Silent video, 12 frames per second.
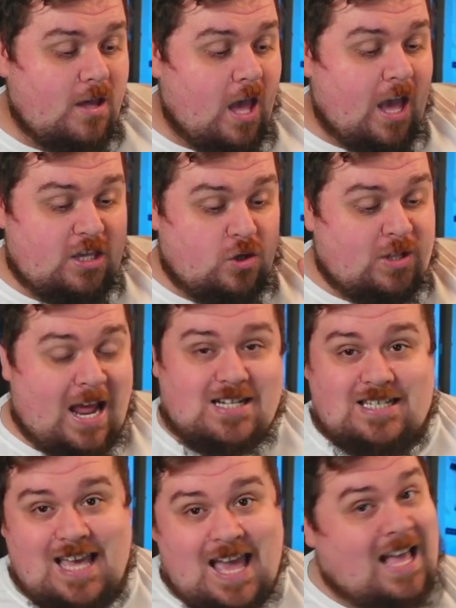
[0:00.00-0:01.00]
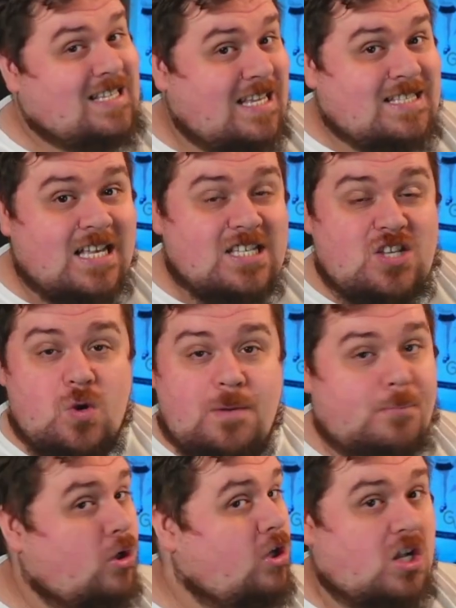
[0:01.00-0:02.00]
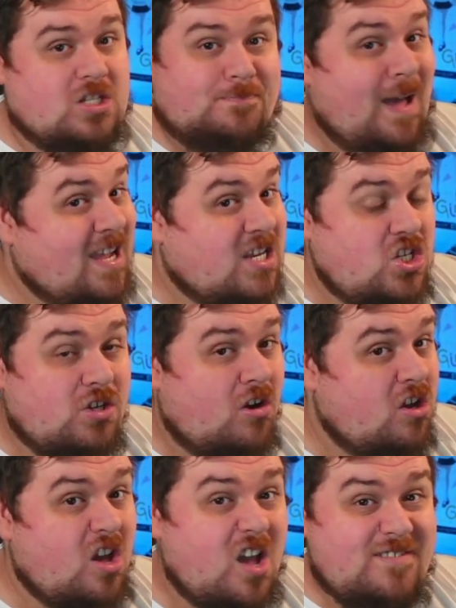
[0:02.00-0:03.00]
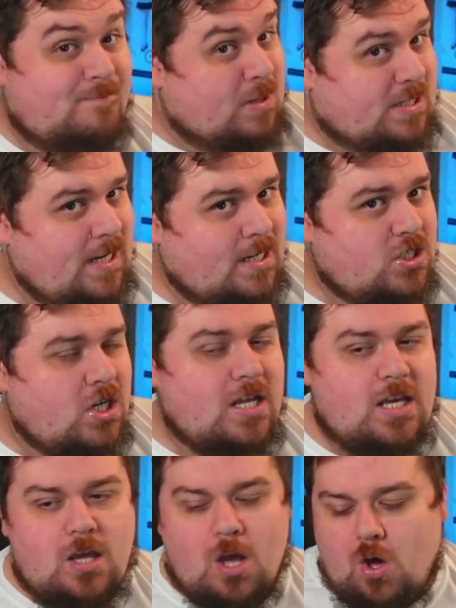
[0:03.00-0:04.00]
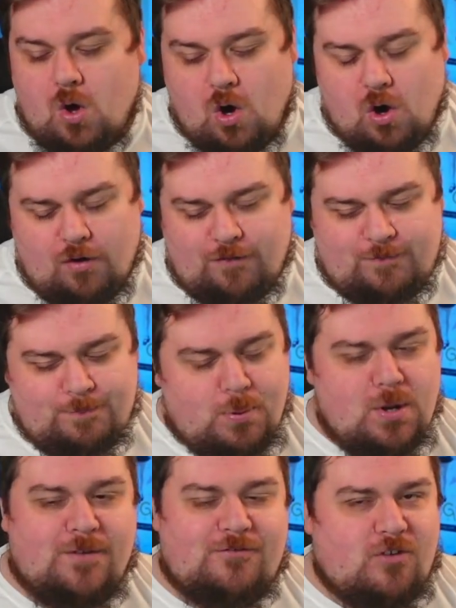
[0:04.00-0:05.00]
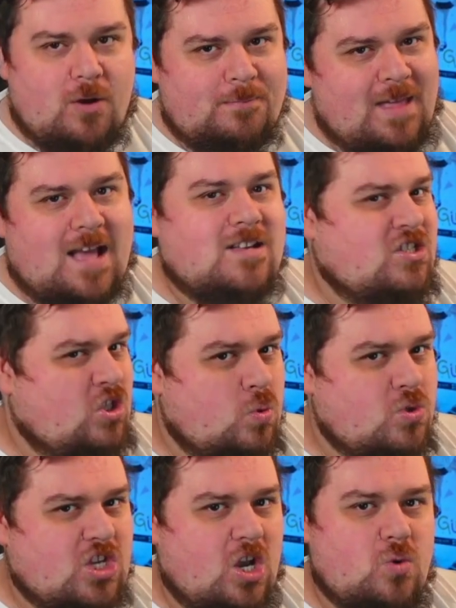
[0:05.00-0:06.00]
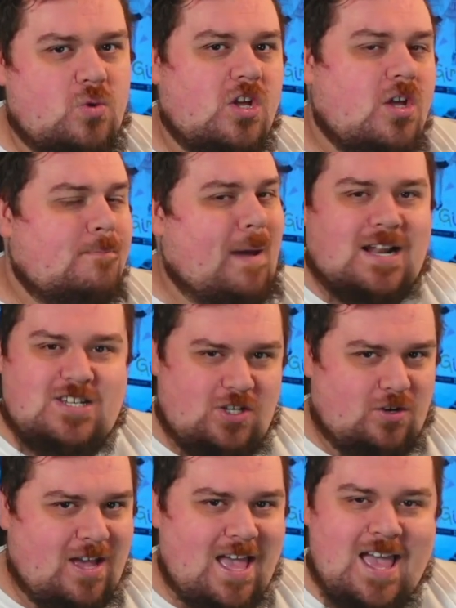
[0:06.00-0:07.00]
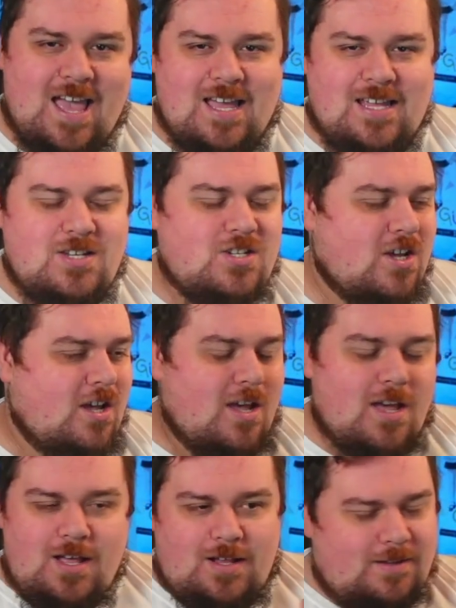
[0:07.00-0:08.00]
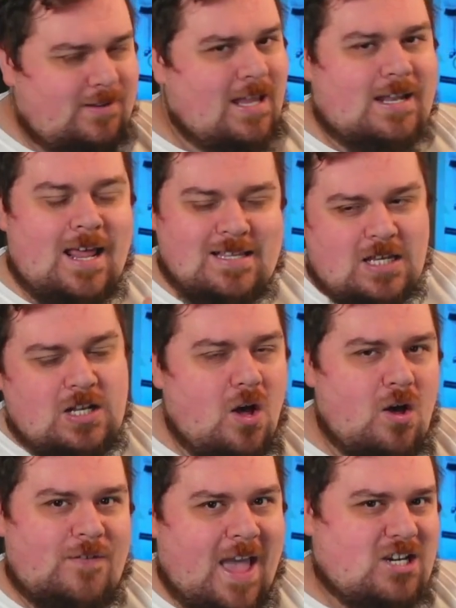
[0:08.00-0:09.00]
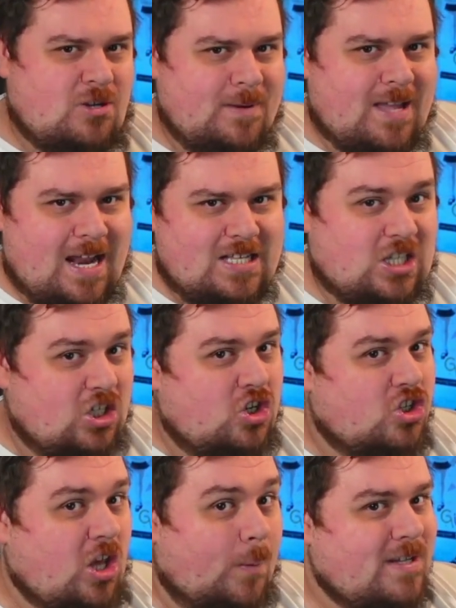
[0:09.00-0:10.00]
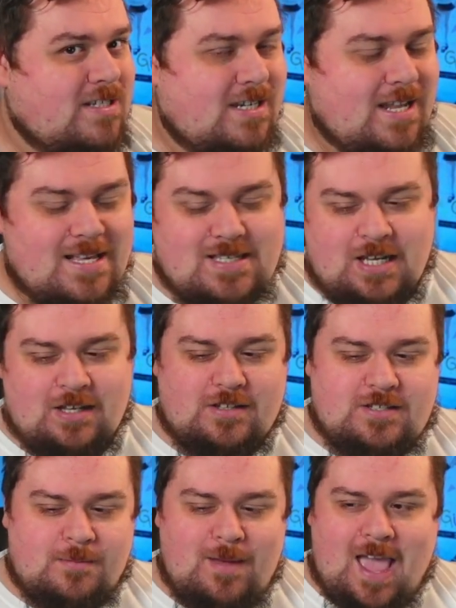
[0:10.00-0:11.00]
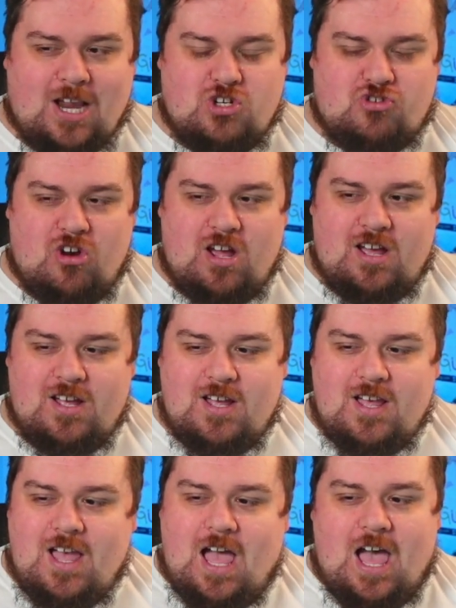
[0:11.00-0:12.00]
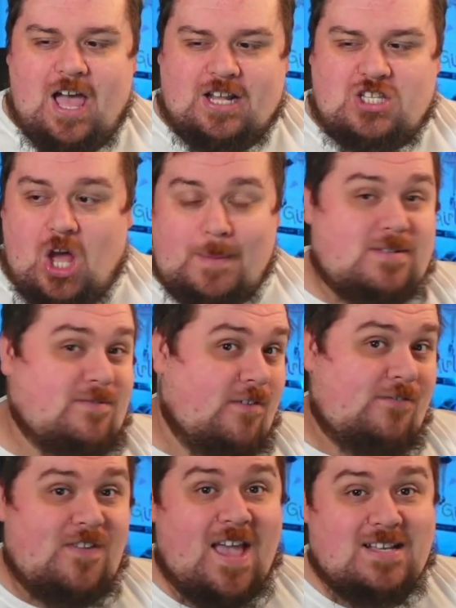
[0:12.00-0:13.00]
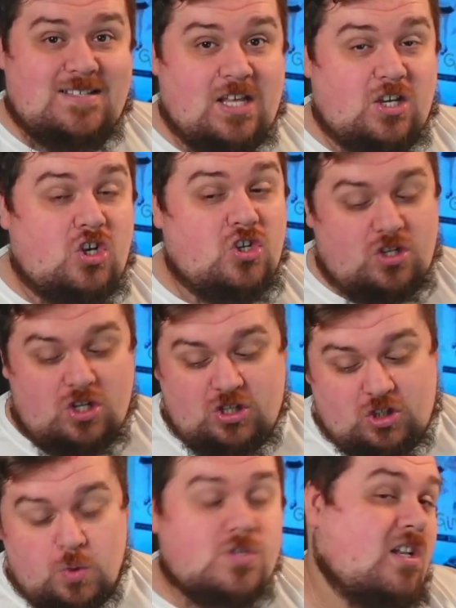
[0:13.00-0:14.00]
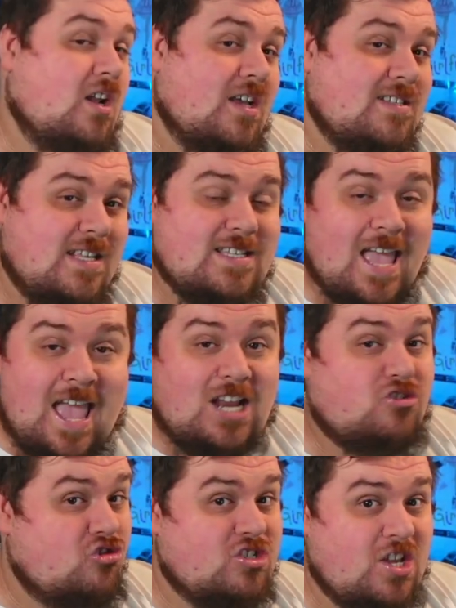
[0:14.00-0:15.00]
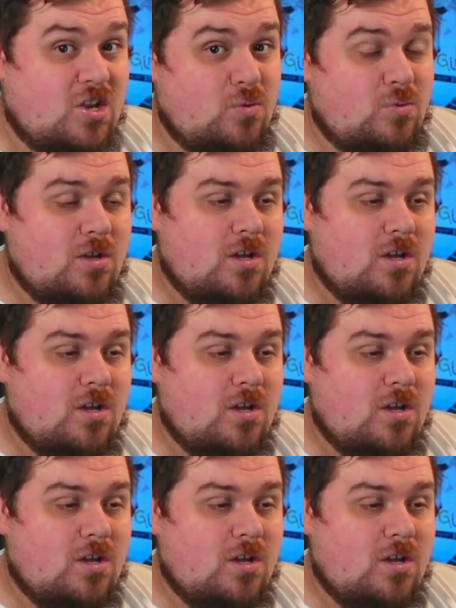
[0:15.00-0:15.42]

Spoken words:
you can actually access that zone and put cards back into your archive, potentially, or put it from that new zone back to your hand. There's a lot of extra mechanics that could go into this, and some extra types of effects that could utilize this extra zone.